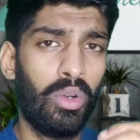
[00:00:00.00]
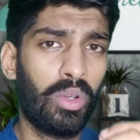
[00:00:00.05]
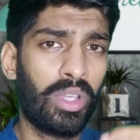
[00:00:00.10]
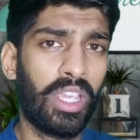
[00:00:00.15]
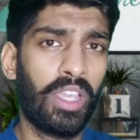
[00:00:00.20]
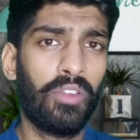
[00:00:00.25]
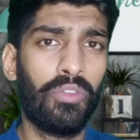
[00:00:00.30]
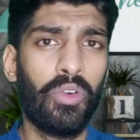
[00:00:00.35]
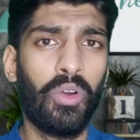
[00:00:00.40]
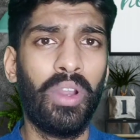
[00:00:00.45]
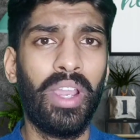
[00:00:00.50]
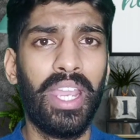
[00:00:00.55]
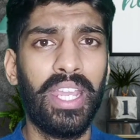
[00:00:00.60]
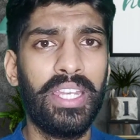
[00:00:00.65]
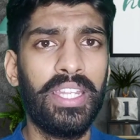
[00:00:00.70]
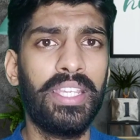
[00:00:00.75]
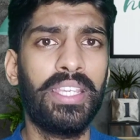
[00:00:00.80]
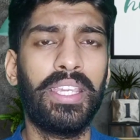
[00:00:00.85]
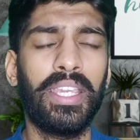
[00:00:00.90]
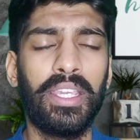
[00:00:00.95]
looking for
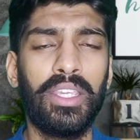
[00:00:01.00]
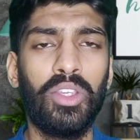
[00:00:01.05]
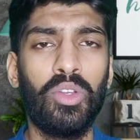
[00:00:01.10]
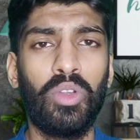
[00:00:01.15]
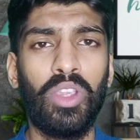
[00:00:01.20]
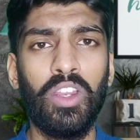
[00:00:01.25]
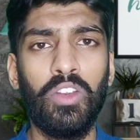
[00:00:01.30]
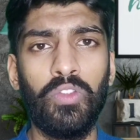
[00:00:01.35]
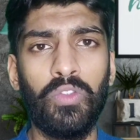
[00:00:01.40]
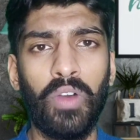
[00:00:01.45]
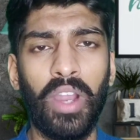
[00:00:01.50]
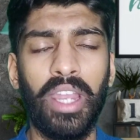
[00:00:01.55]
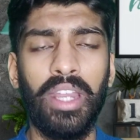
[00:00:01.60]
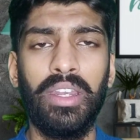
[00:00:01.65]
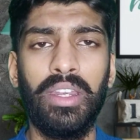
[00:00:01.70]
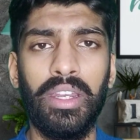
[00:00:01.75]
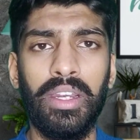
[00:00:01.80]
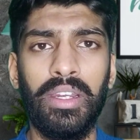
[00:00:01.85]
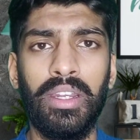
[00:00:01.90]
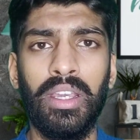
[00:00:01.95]
any gig, you can
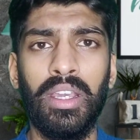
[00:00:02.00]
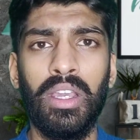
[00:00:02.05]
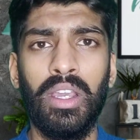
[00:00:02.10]
find it